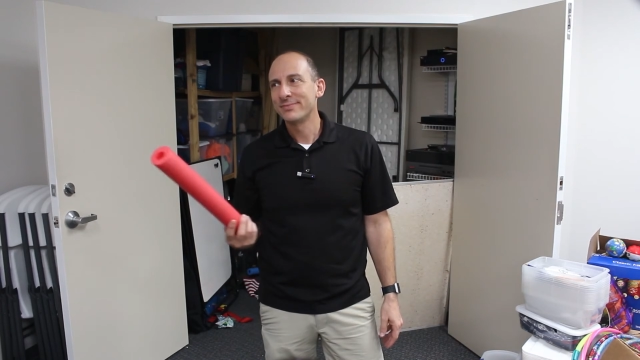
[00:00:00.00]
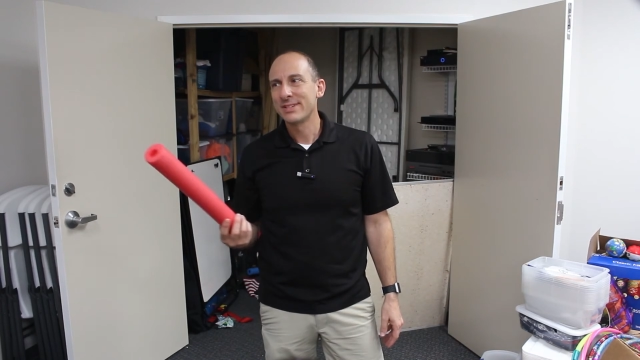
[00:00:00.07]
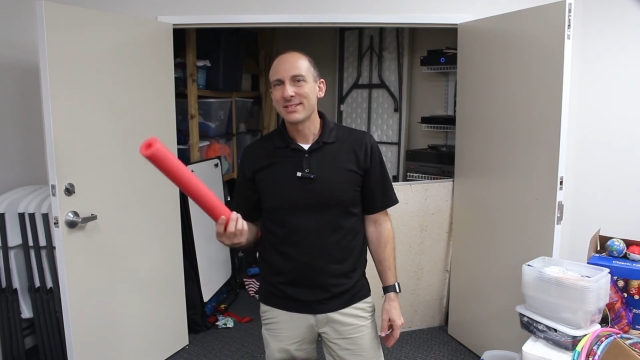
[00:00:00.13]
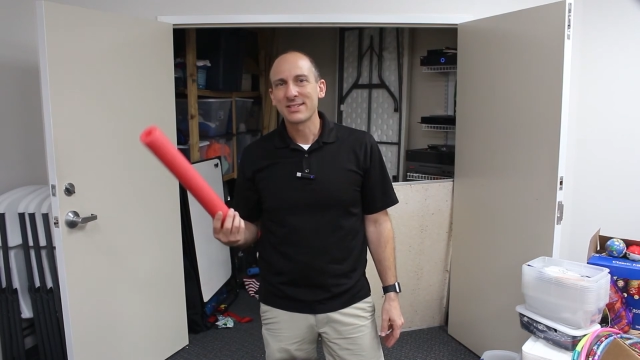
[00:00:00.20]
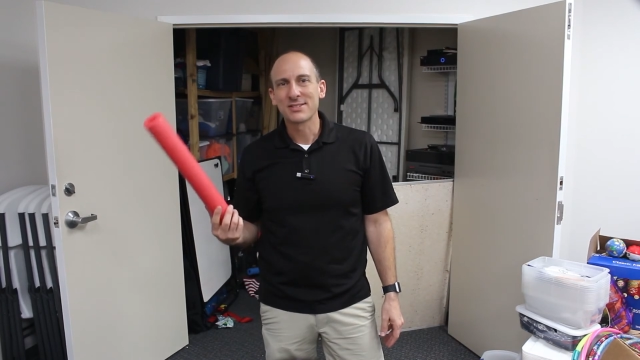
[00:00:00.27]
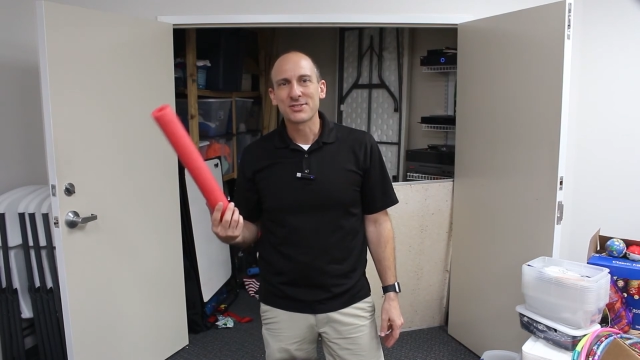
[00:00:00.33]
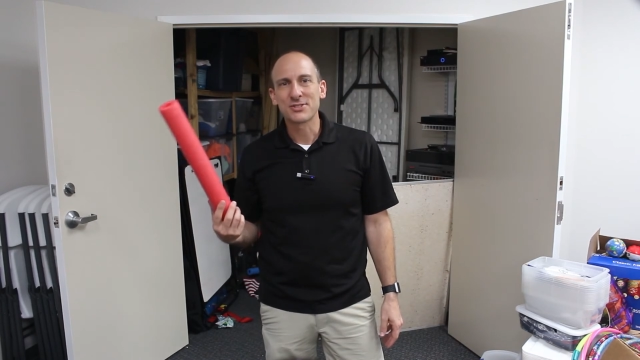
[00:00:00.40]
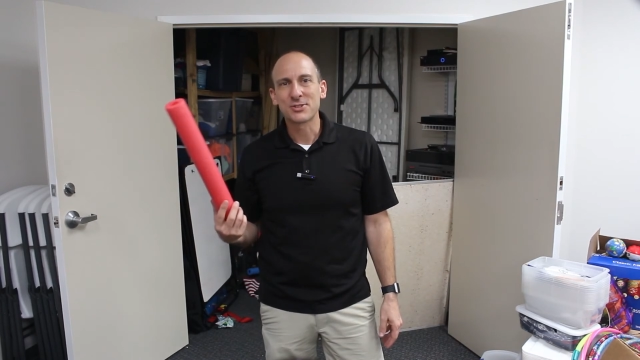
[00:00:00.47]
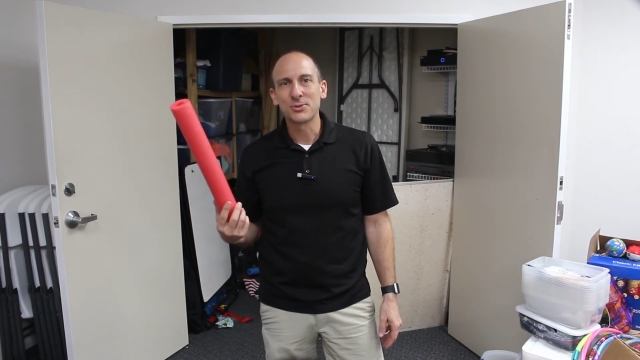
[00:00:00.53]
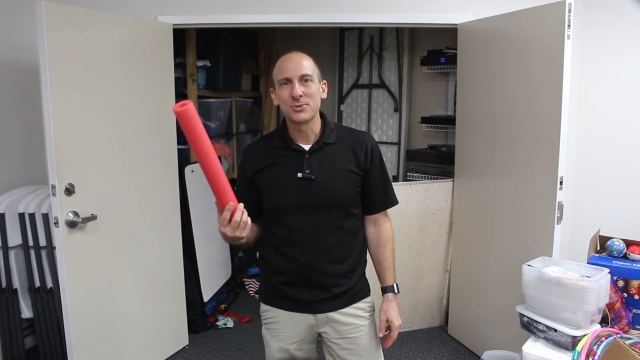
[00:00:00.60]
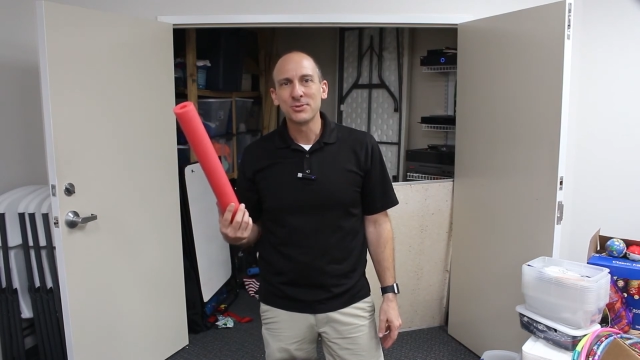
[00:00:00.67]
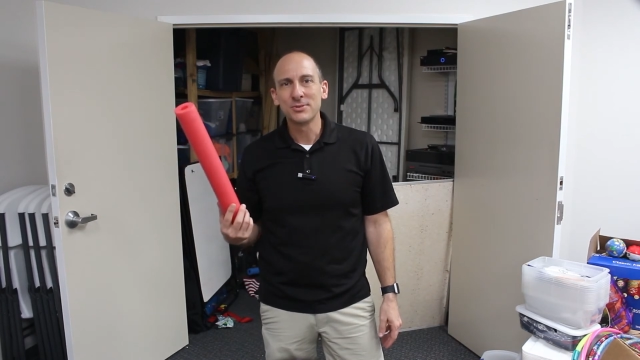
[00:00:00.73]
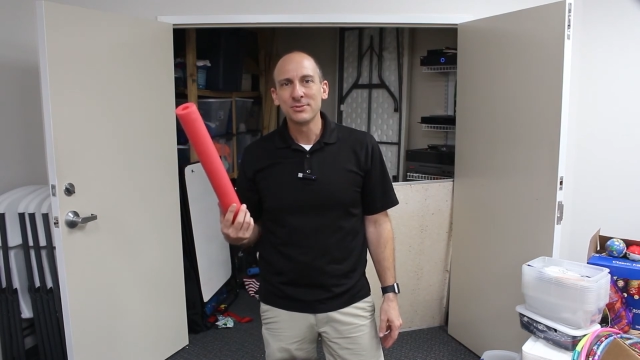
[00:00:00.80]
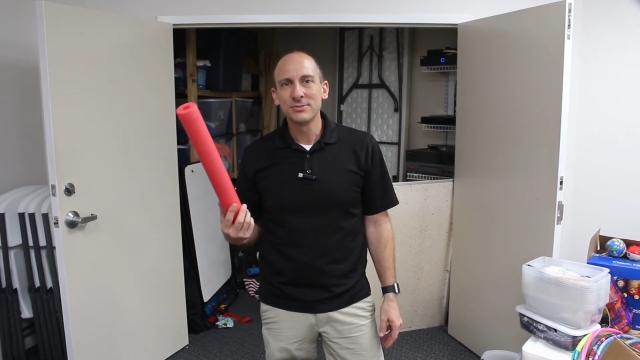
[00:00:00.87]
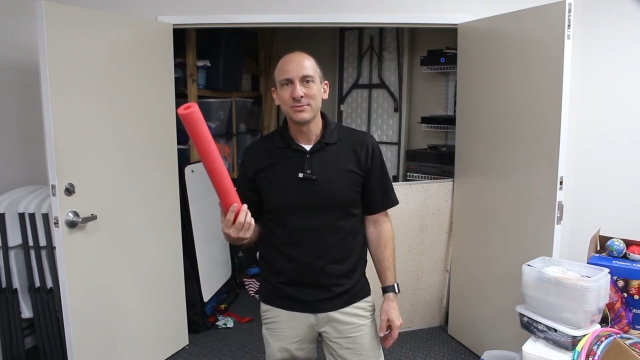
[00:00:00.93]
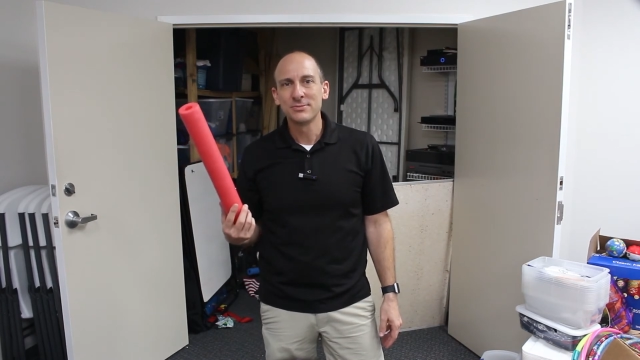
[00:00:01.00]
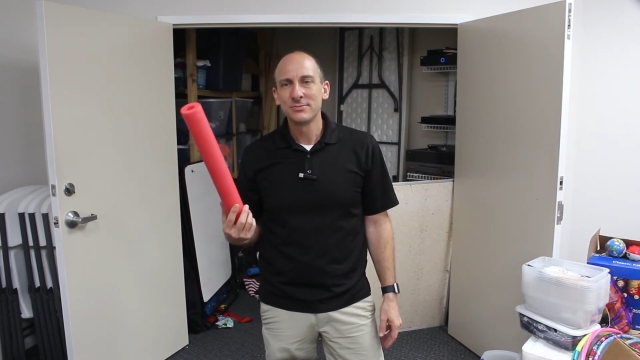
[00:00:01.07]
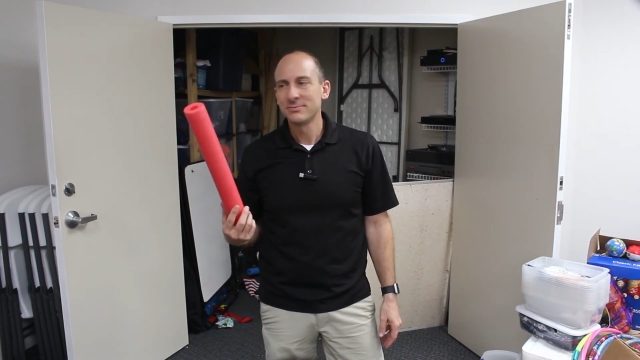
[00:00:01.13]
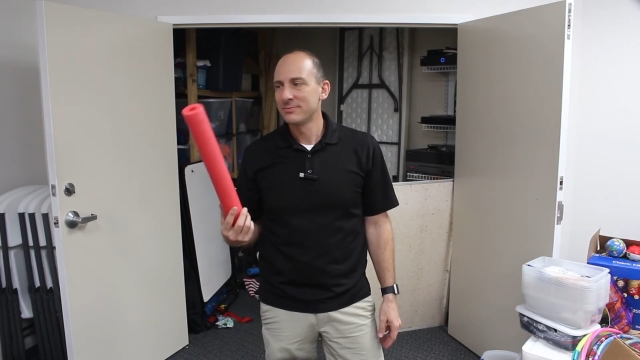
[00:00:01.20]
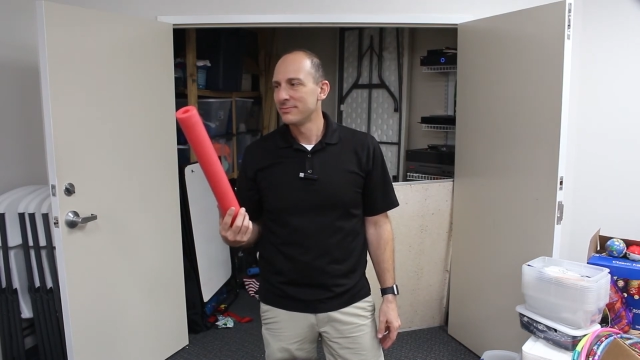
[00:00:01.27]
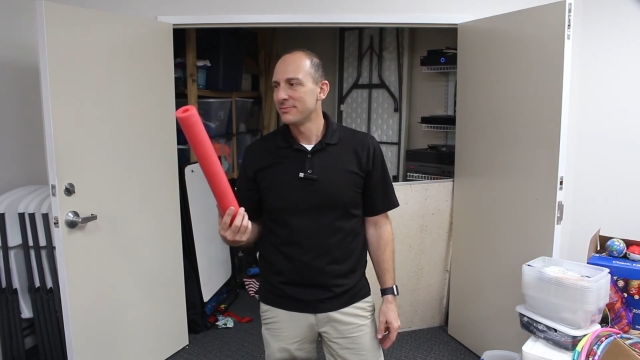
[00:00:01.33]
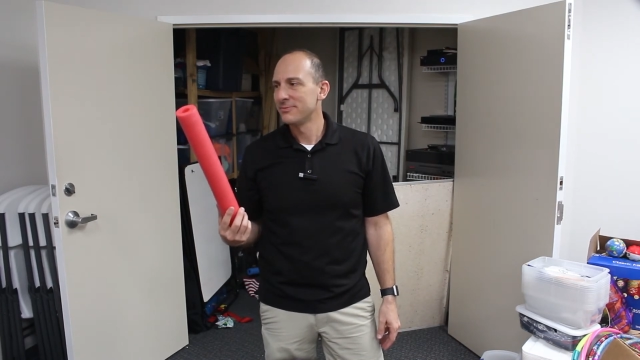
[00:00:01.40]
Is it school,
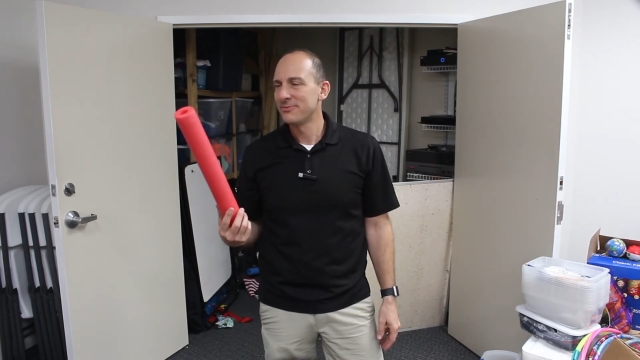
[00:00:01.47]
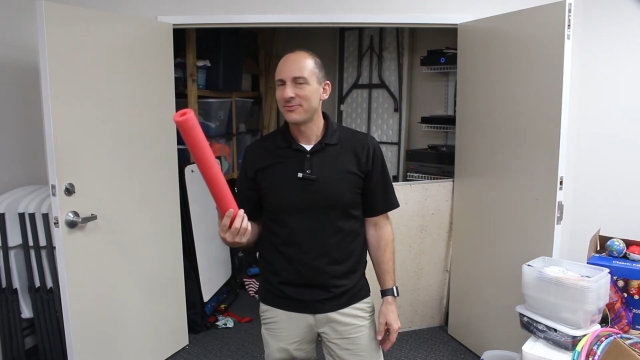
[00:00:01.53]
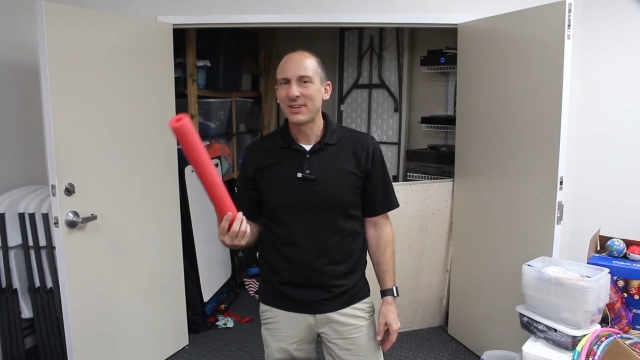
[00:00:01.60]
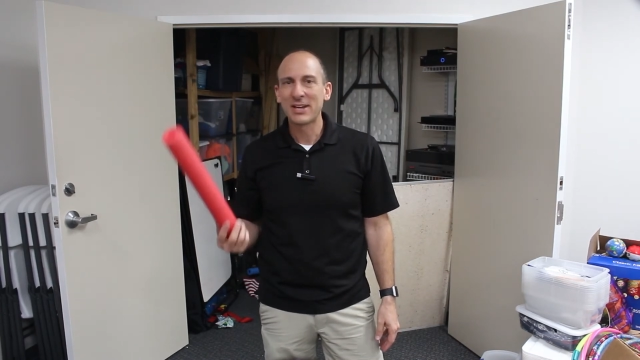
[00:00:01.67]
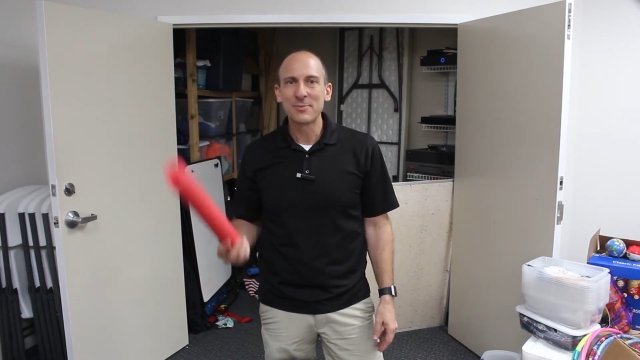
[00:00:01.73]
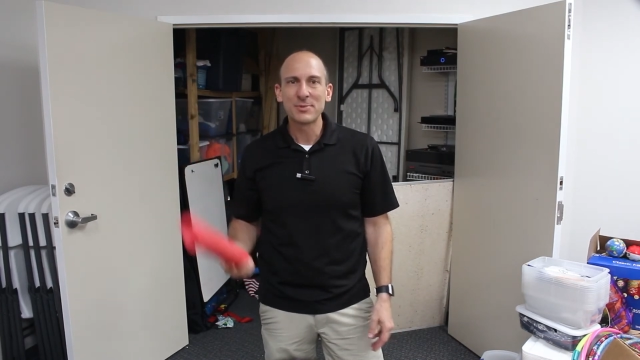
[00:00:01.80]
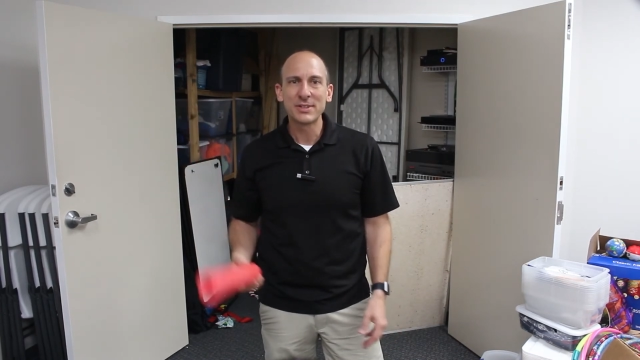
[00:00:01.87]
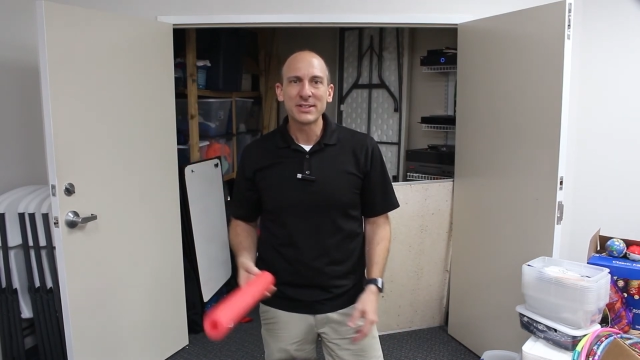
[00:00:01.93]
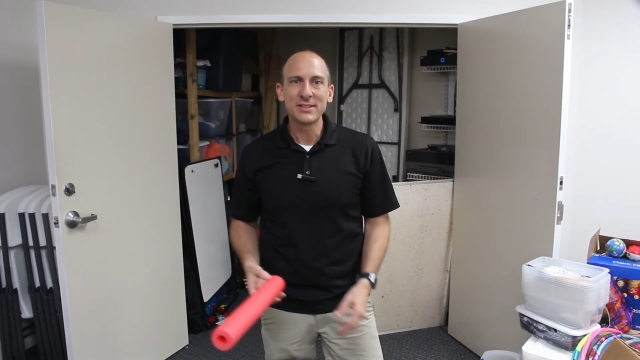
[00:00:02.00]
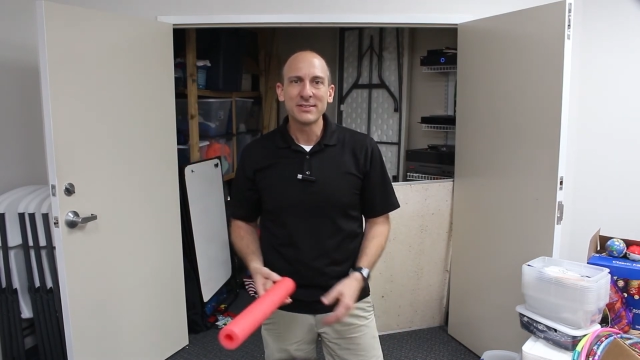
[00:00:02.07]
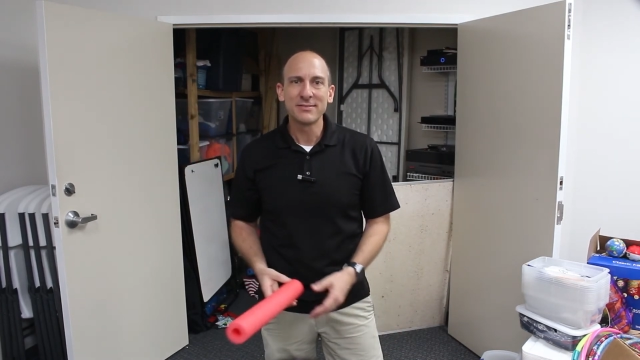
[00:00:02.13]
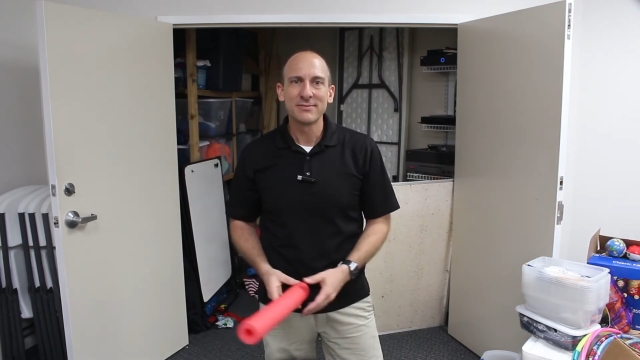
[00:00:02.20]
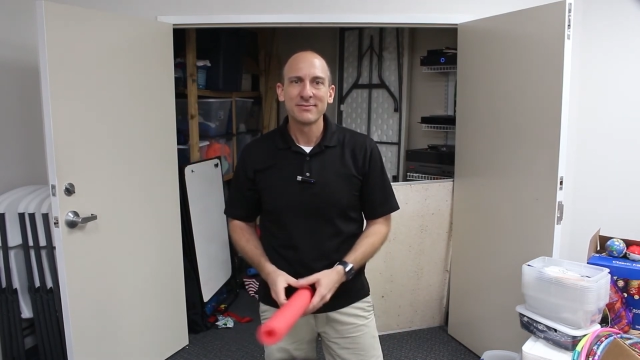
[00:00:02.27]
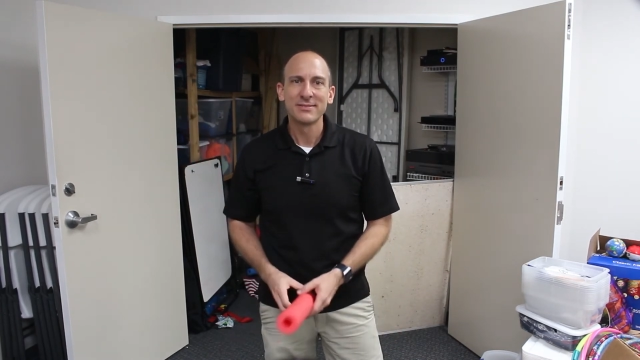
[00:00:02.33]
family,